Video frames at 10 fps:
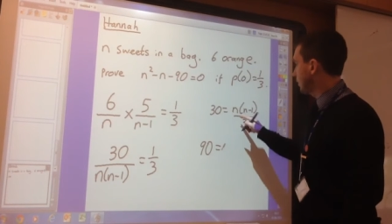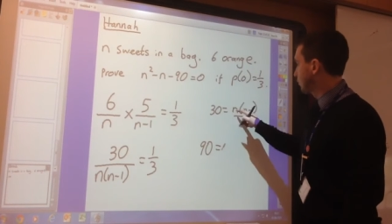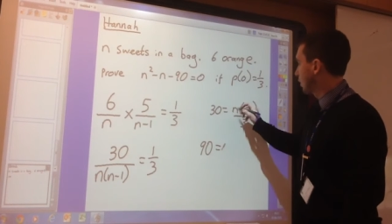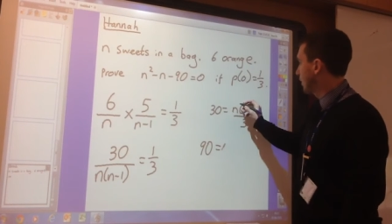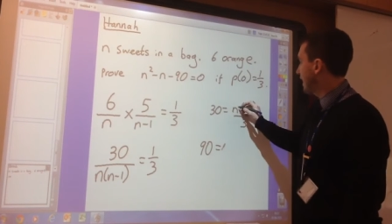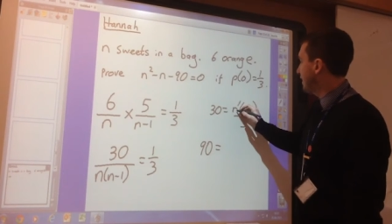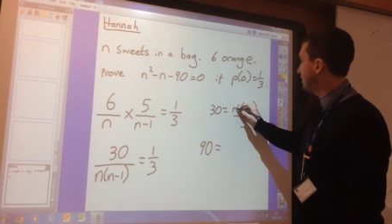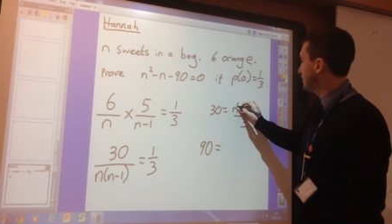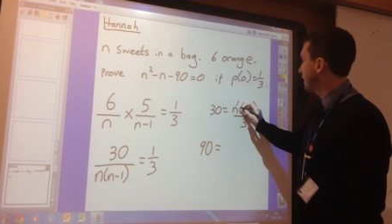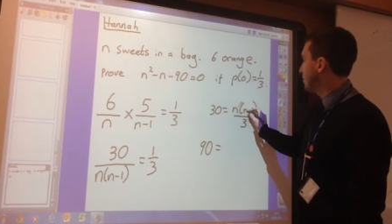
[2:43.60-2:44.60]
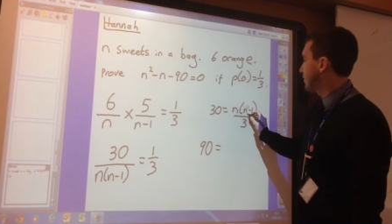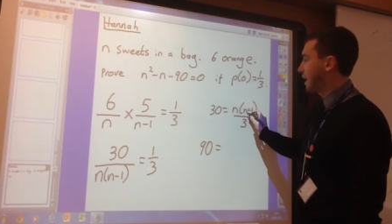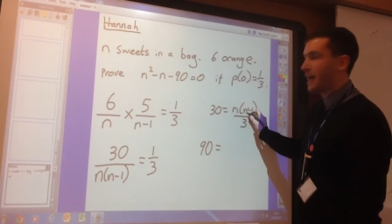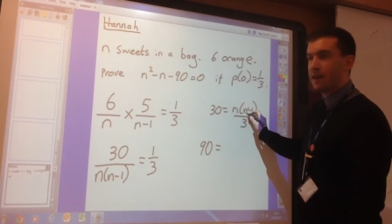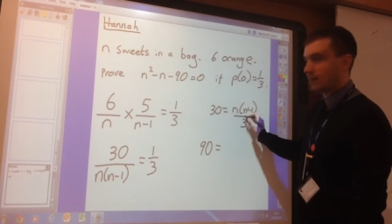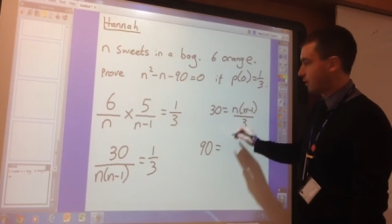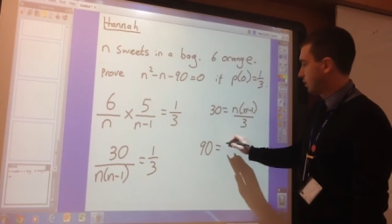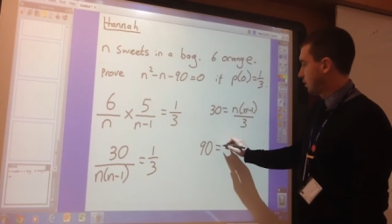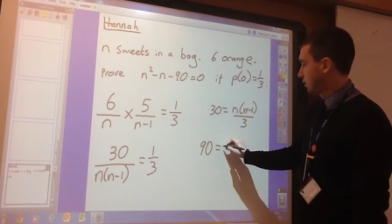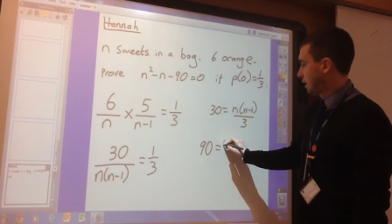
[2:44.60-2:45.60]
So n times n,
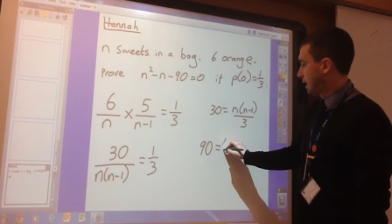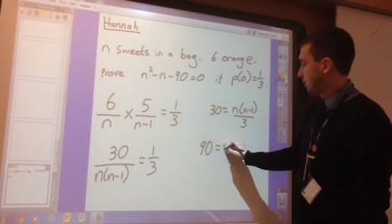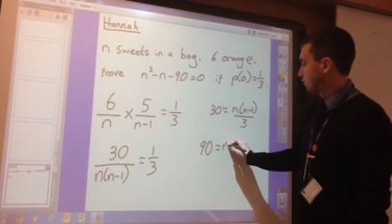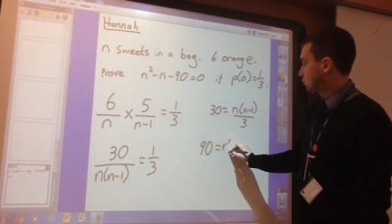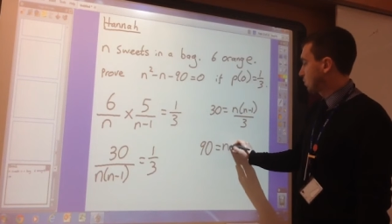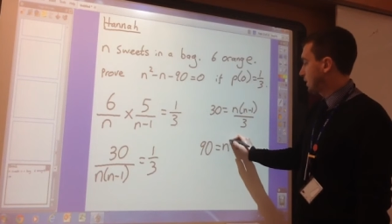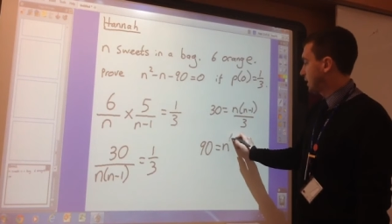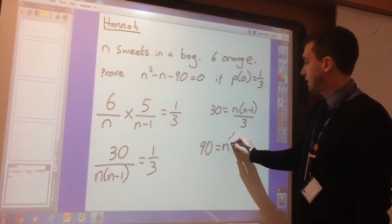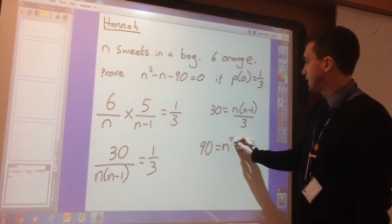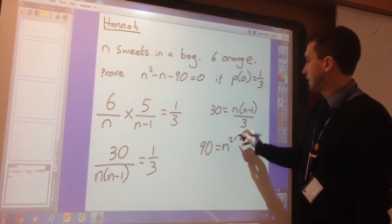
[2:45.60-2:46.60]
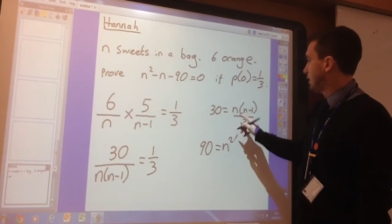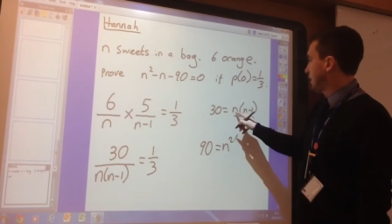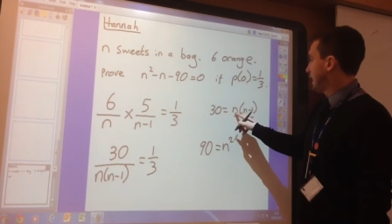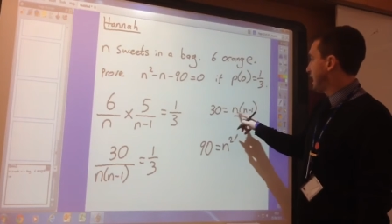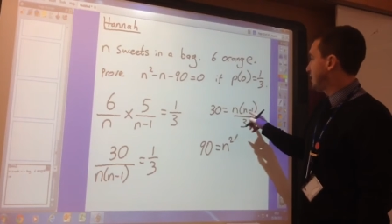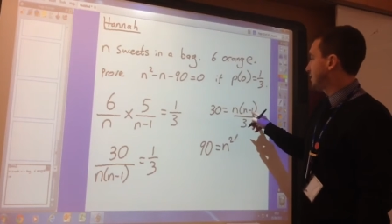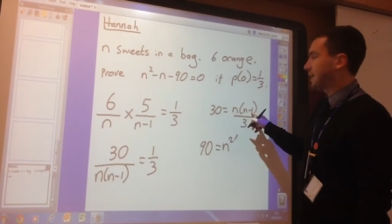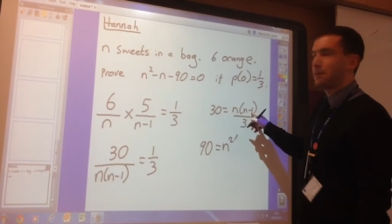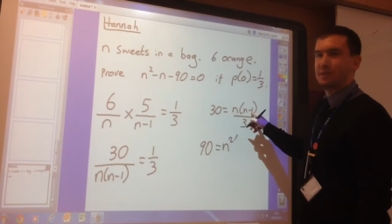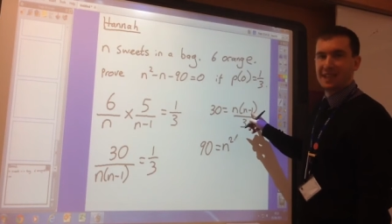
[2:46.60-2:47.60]
n squared, n
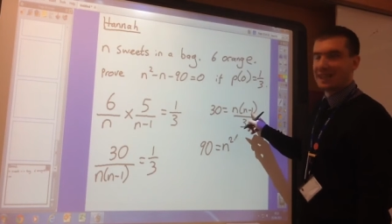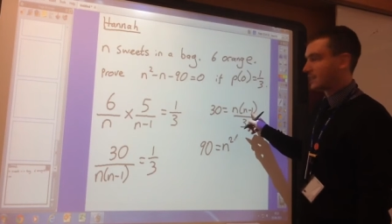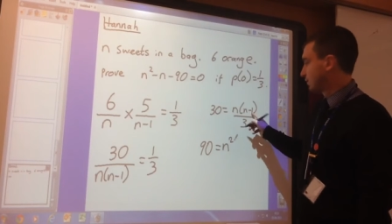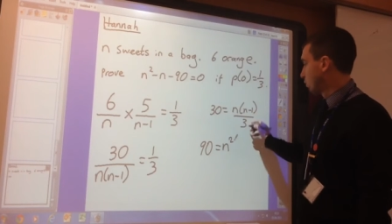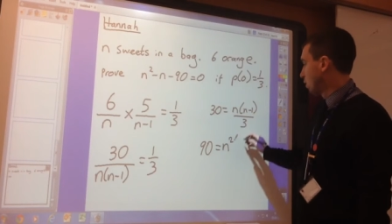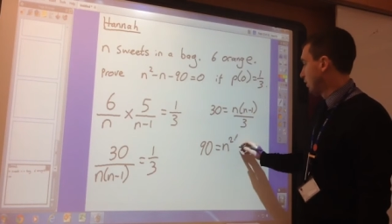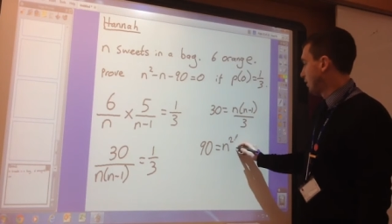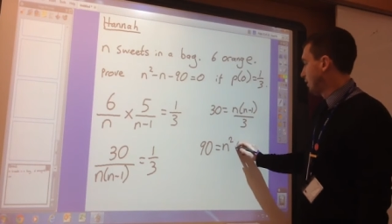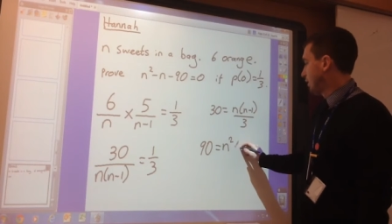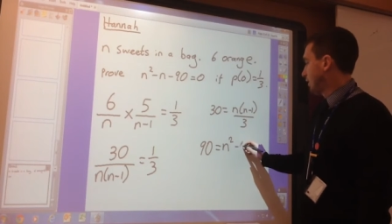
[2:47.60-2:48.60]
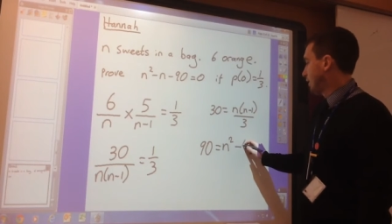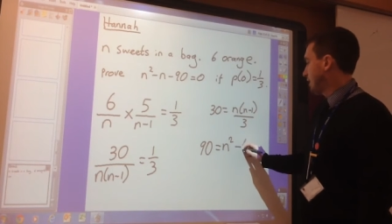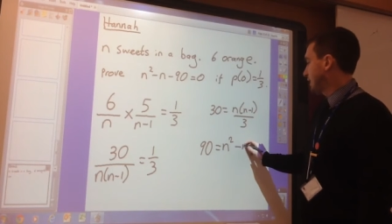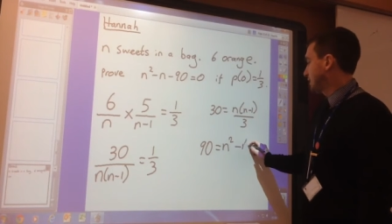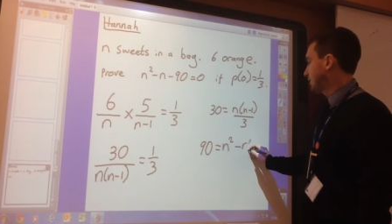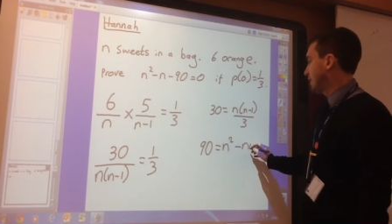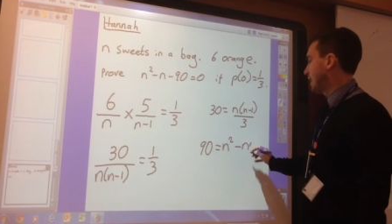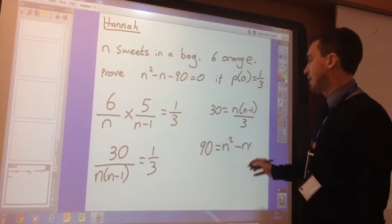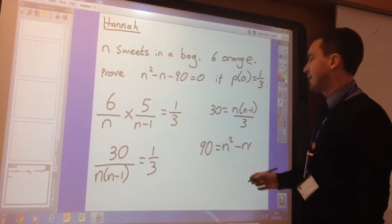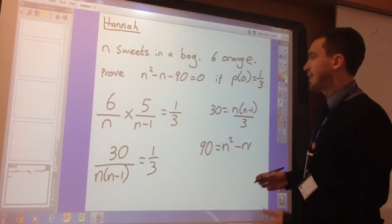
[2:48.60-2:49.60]
times negative 1, negative
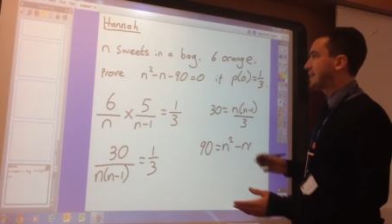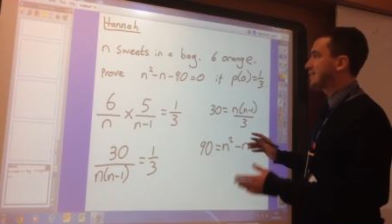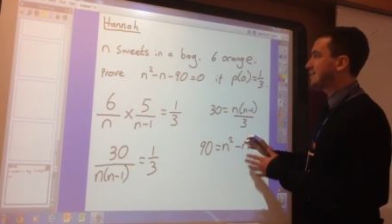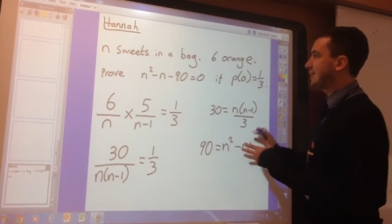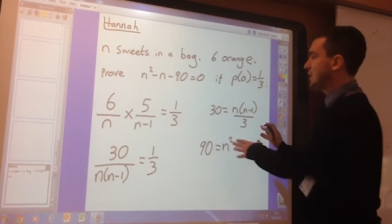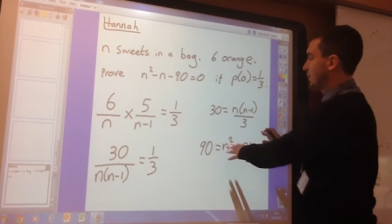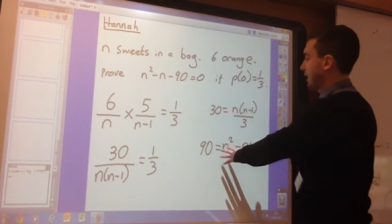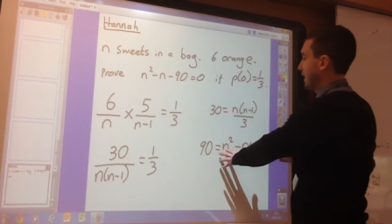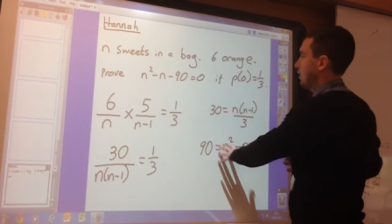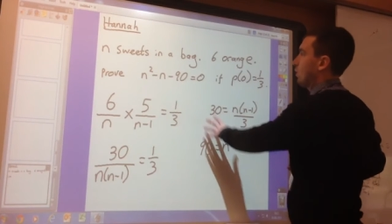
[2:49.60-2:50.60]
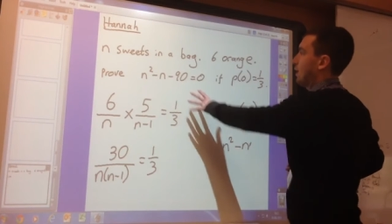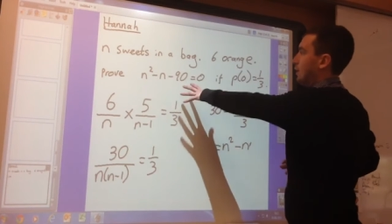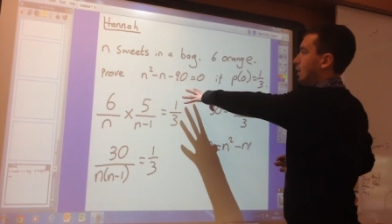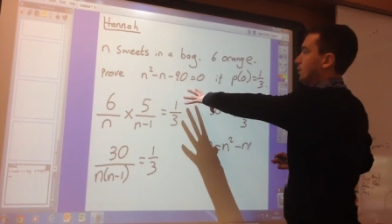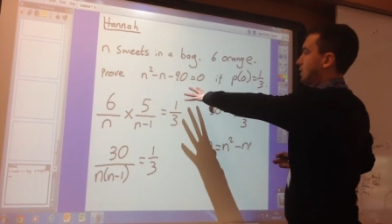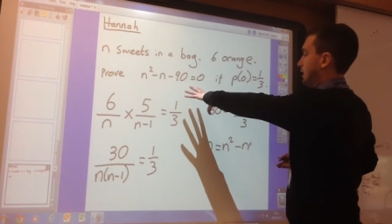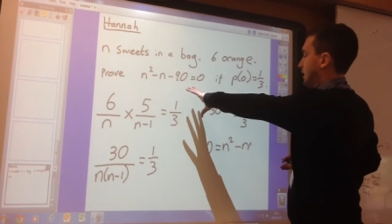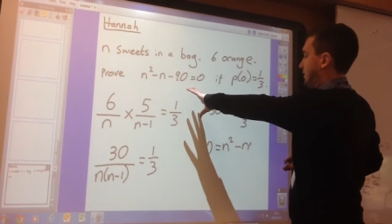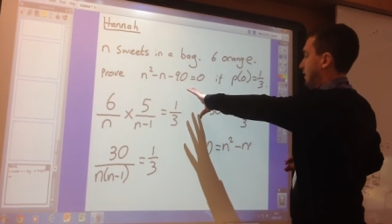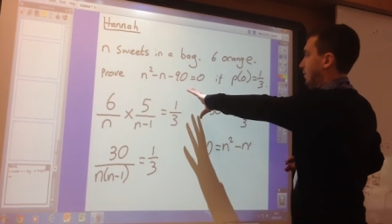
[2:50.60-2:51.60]
n. And you can see that we're getting quite close to
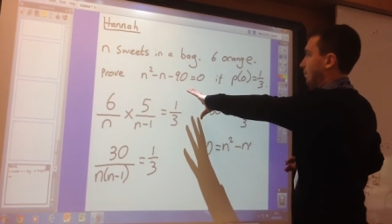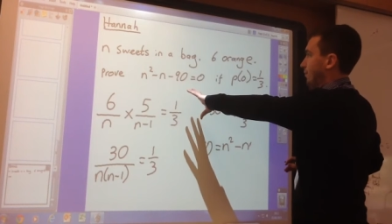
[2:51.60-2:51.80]
this now.